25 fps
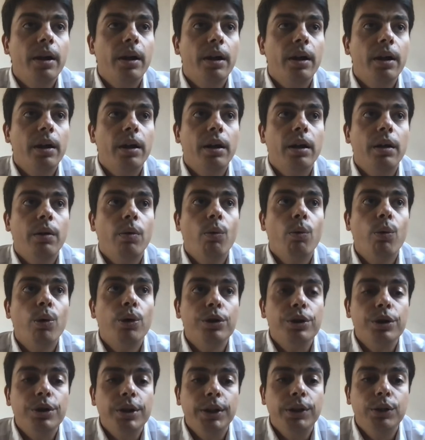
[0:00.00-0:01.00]

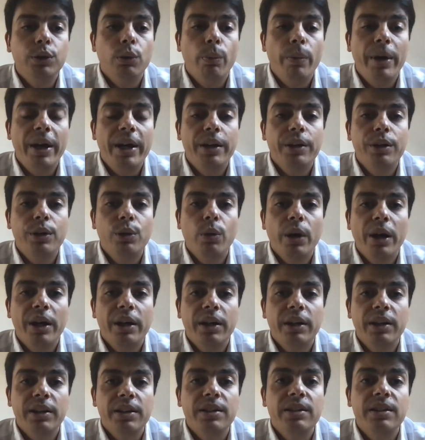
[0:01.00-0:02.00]
wanted to make UI
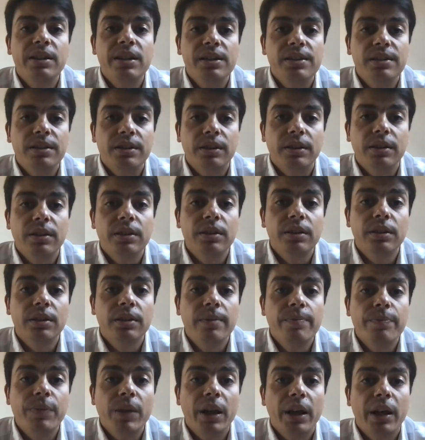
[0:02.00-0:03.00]
consistent
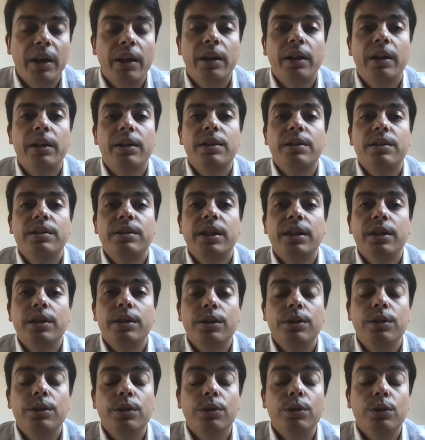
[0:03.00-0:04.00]
and
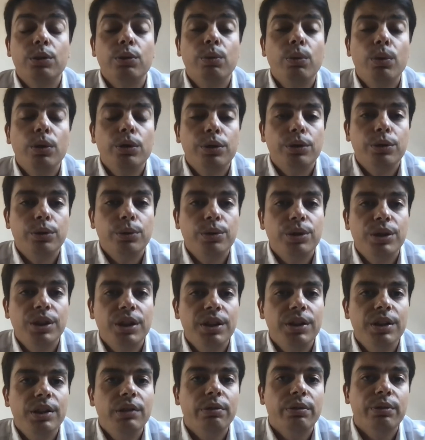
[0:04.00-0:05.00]
then don't want to
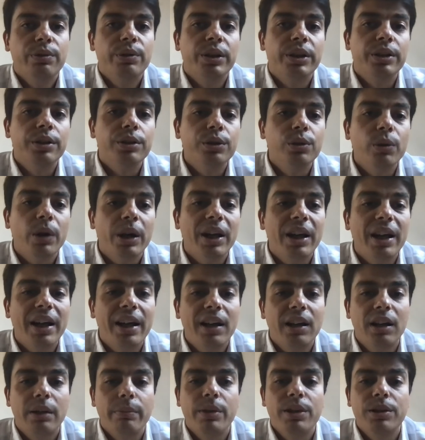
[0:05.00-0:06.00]
see different UI
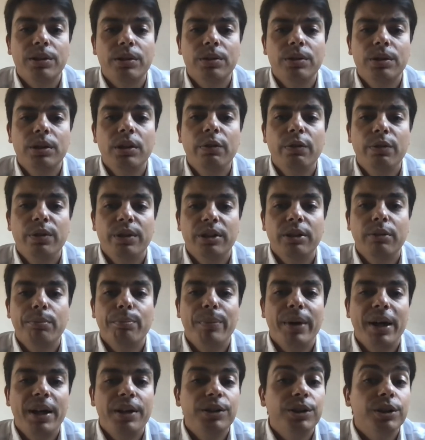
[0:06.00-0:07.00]
elements on different
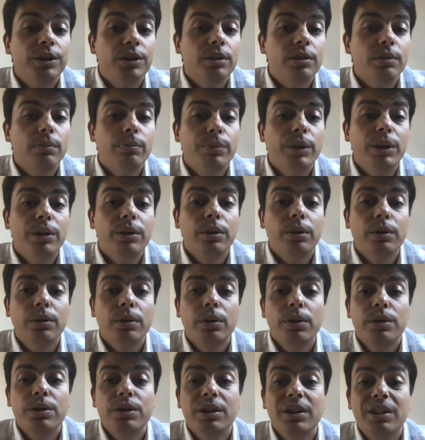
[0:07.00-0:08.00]
pages
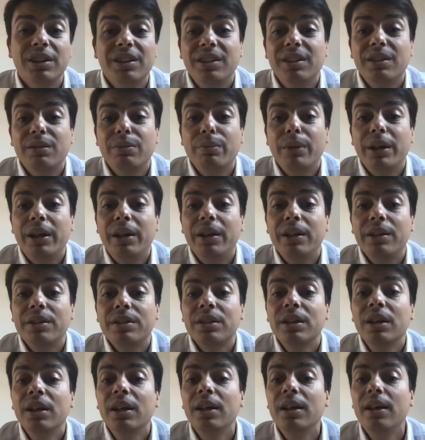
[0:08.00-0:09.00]
because it makes
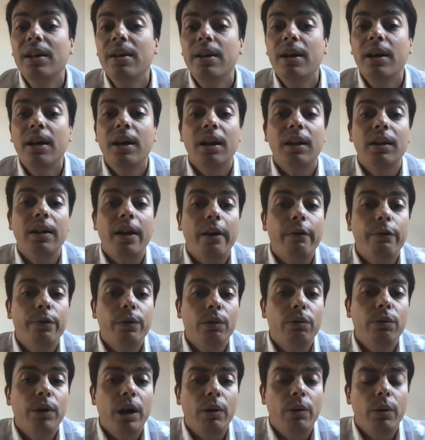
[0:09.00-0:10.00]
life
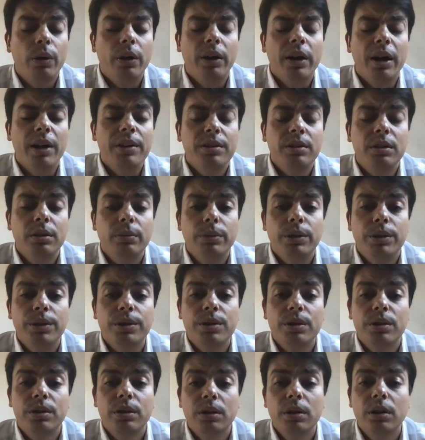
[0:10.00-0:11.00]
of our
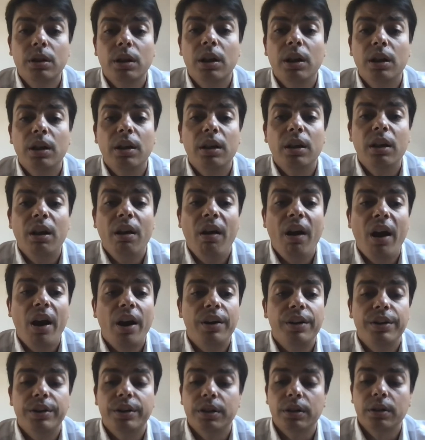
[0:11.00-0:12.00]
customers
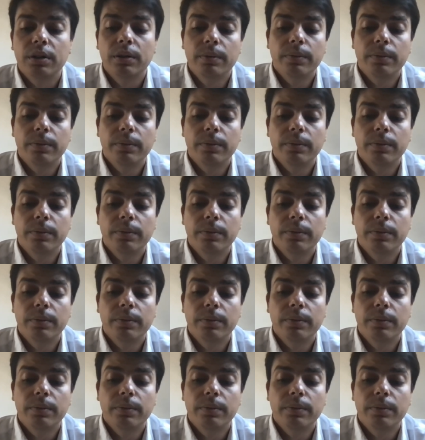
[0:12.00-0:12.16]
harder.